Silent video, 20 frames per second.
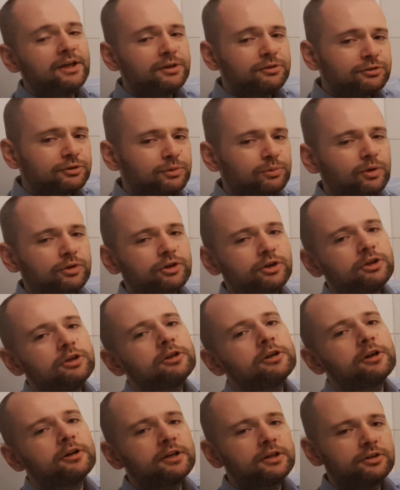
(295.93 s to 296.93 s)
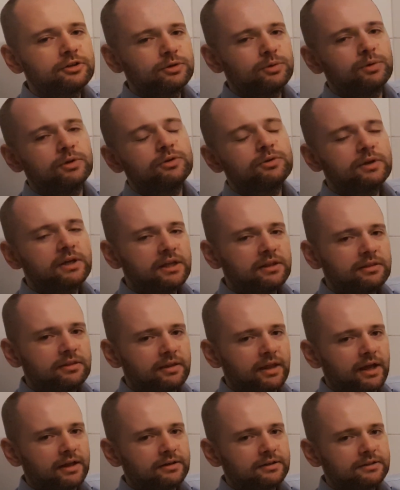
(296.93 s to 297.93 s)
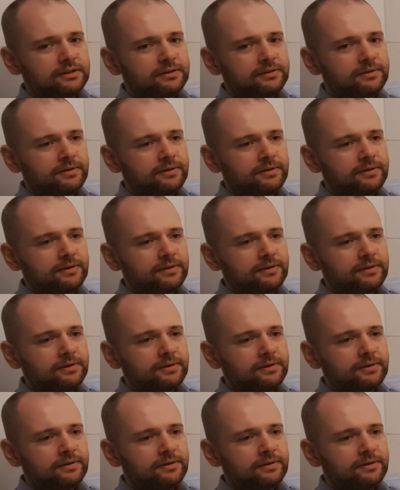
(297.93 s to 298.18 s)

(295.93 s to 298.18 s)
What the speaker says: So what are you going to do when you hit that?